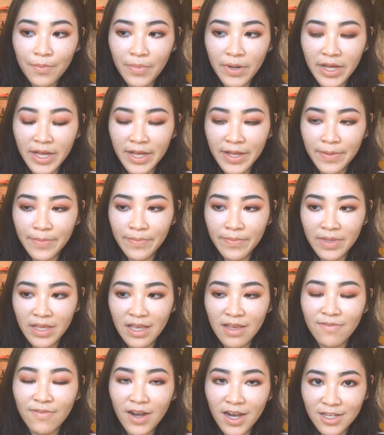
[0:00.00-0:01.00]
but
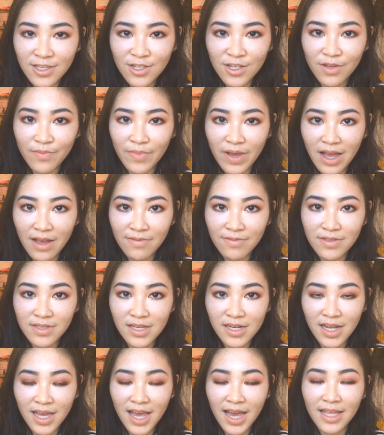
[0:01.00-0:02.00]
if I took maths
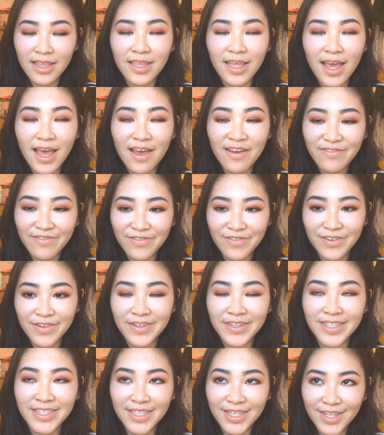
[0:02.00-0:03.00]
and I had that
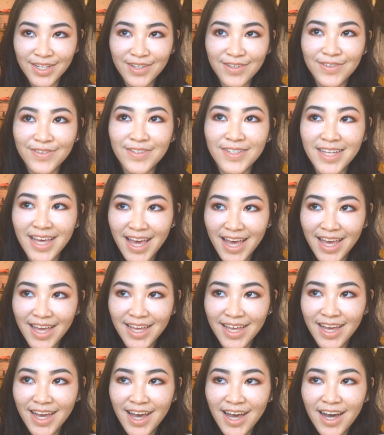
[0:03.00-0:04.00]
every single
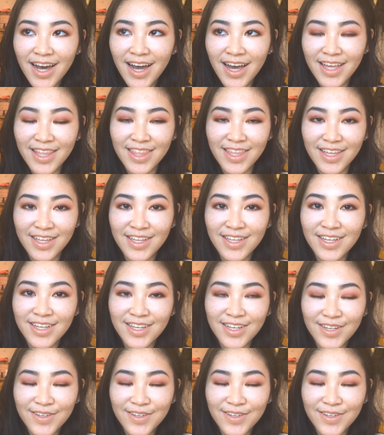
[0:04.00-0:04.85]
day, I think